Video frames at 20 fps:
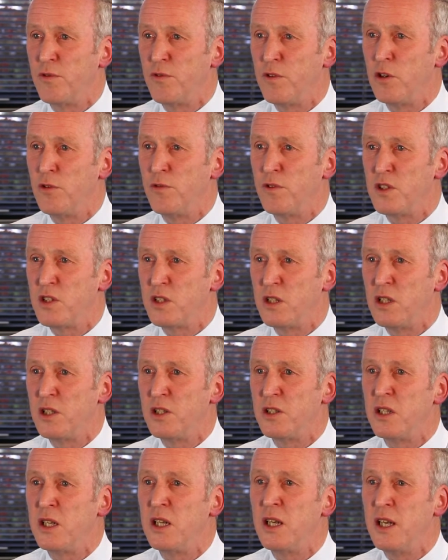flow
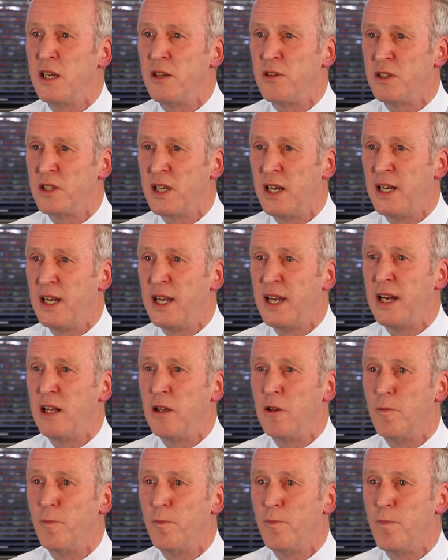facility here at NEL.